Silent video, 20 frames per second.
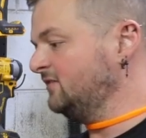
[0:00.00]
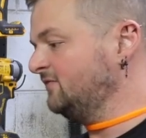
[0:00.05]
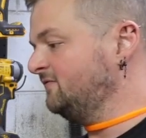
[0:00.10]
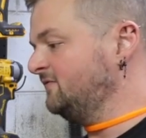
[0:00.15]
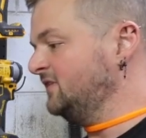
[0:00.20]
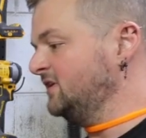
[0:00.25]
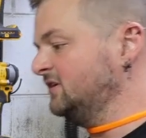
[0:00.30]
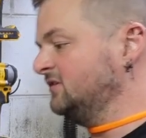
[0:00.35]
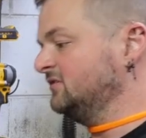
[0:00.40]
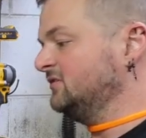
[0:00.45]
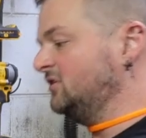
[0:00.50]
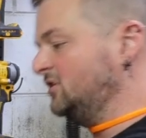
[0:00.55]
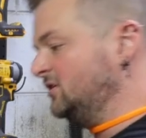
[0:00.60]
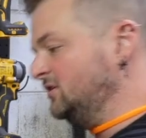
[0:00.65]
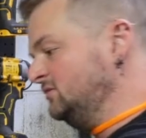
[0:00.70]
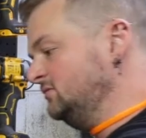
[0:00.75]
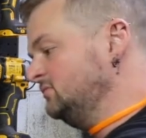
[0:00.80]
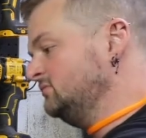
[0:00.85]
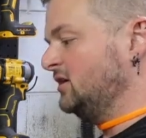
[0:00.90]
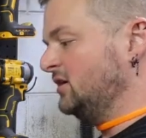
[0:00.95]
the fittings
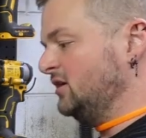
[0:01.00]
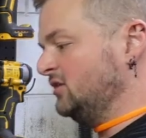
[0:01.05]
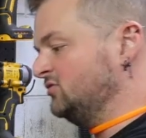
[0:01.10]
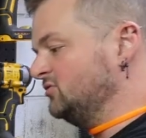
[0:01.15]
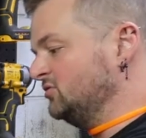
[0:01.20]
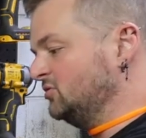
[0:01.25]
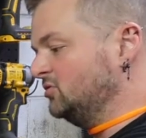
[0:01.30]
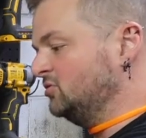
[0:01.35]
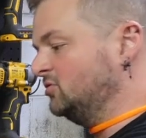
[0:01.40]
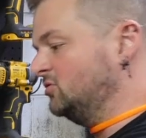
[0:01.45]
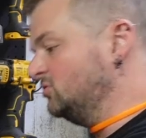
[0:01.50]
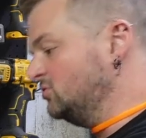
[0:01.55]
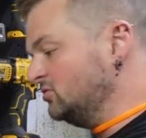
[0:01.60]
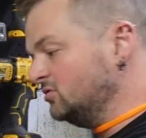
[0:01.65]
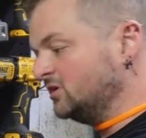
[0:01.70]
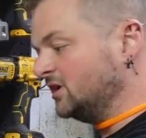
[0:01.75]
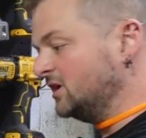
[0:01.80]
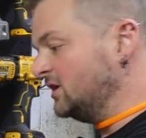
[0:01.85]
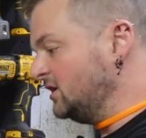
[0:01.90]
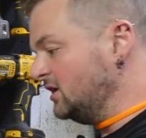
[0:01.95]
on. It's all
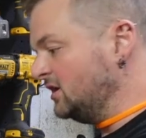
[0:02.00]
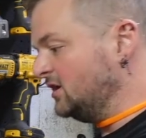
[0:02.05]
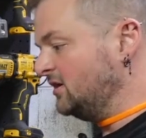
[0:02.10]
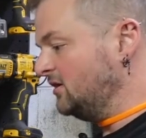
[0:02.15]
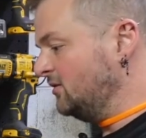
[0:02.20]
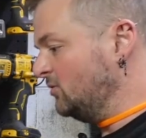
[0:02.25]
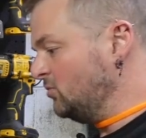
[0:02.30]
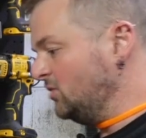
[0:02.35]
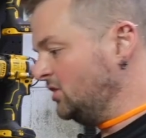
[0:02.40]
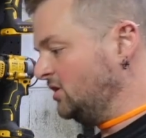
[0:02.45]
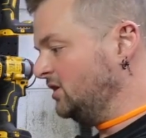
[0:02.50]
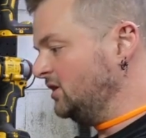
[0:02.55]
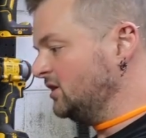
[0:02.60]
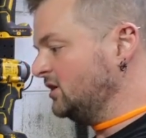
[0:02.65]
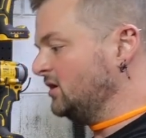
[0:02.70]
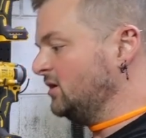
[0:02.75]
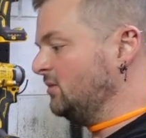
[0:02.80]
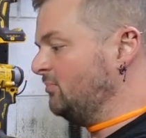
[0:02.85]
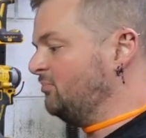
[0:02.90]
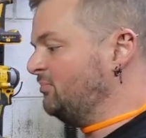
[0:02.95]
gonna work,